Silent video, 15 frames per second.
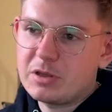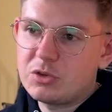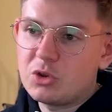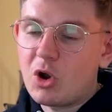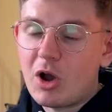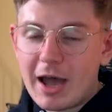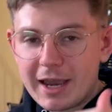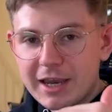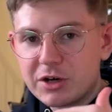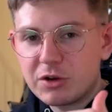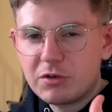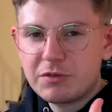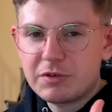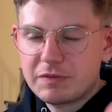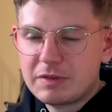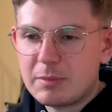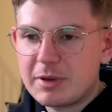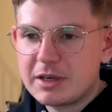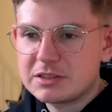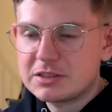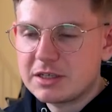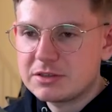not high enough, if that
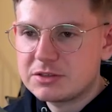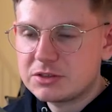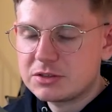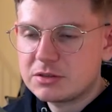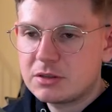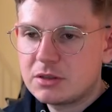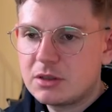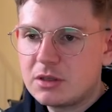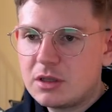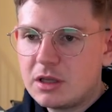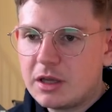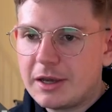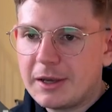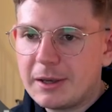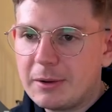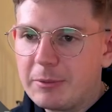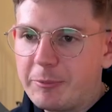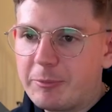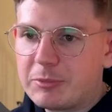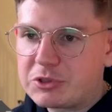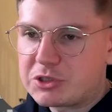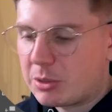makes sense. So
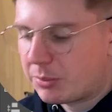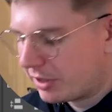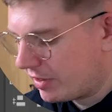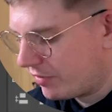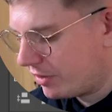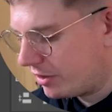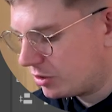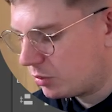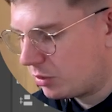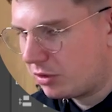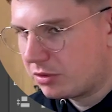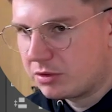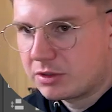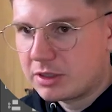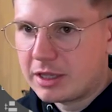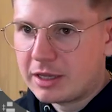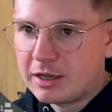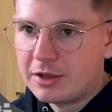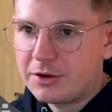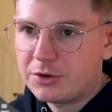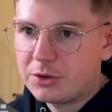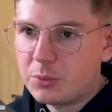I'm going to get rid of this one
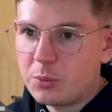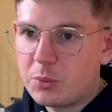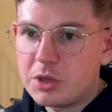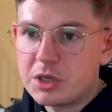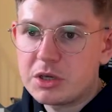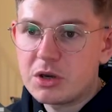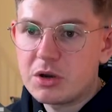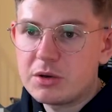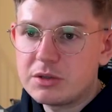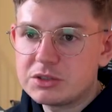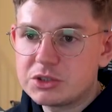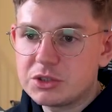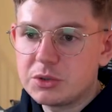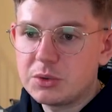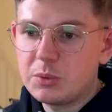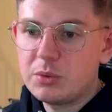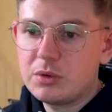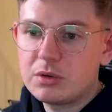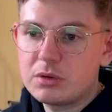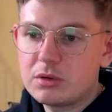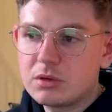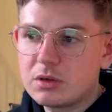and we're going to
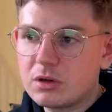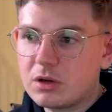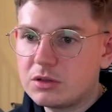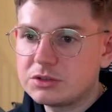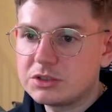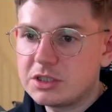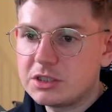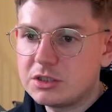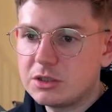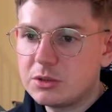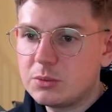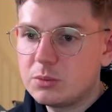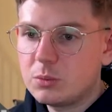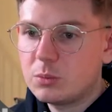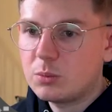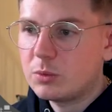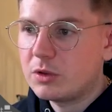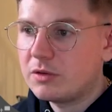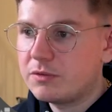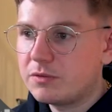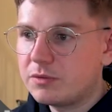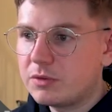continue
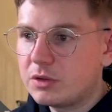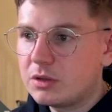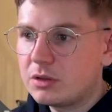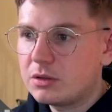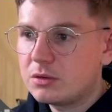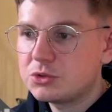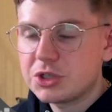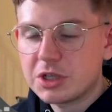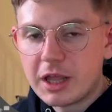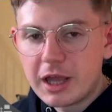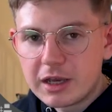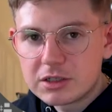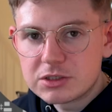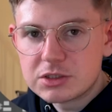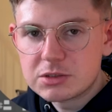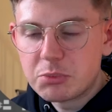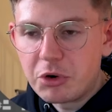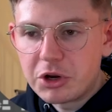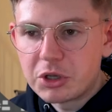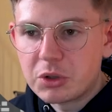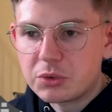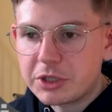with Chillax. Pretty
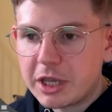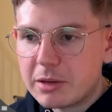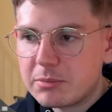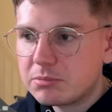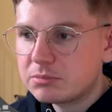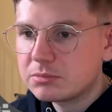cool name.